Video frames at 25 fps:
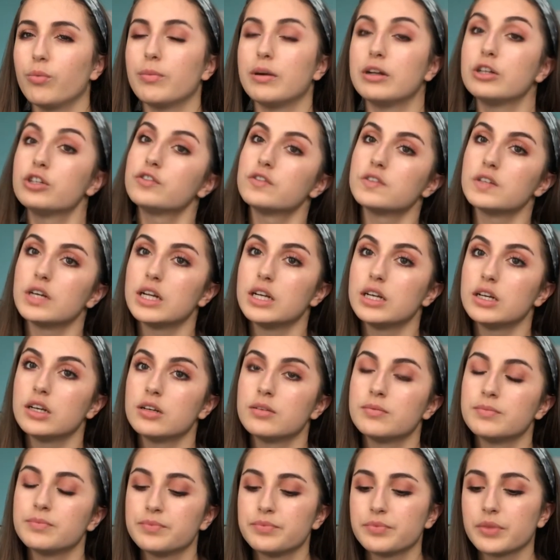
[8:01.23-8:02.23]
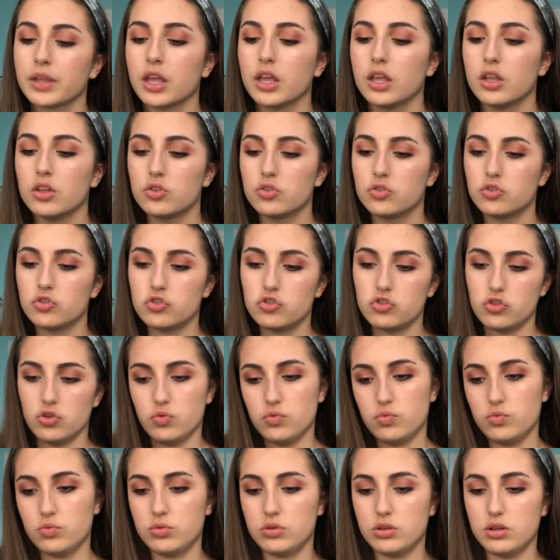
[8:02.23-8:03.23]
much fun. So
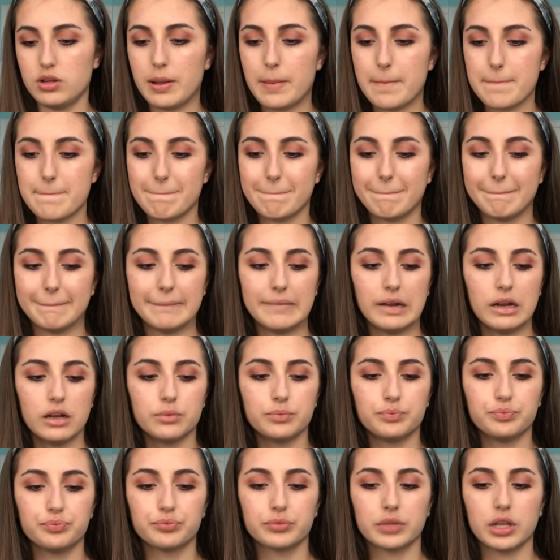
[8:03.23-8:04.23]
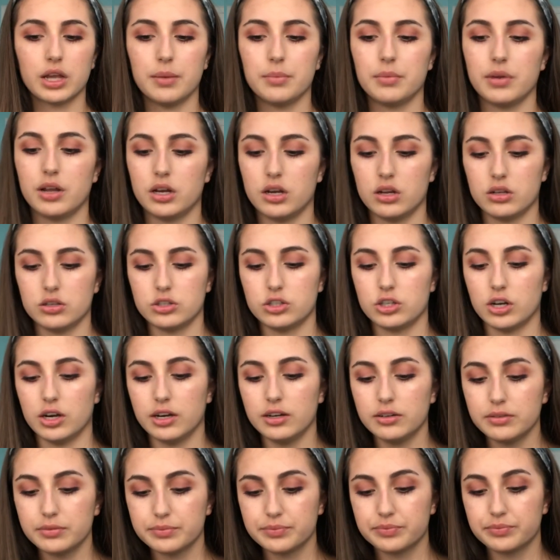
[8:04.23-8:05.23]
I'm gonna
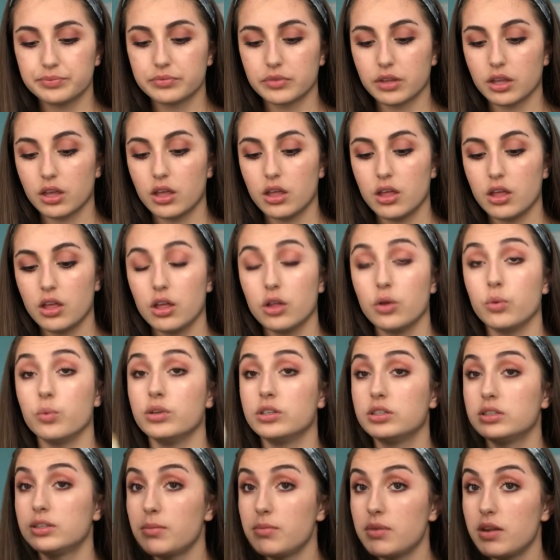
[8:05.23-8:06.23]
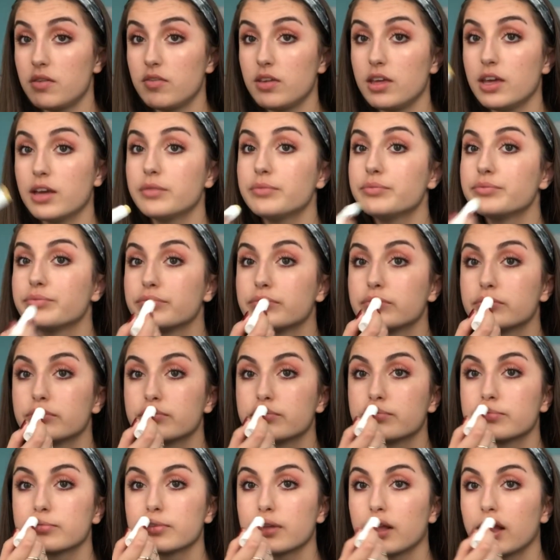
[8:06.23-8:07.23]
start with some Nivea
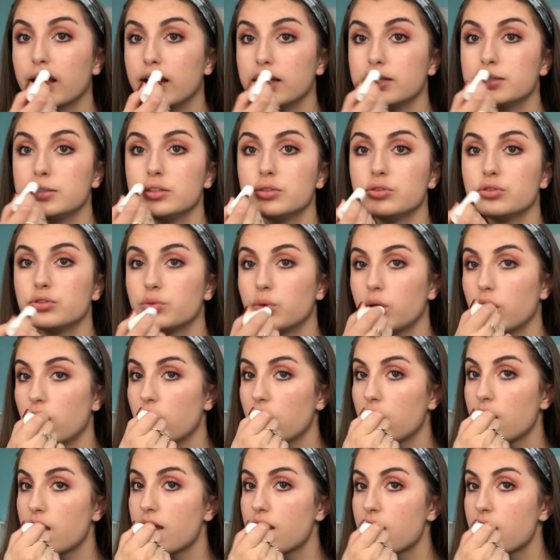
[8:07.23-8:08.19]
as usual.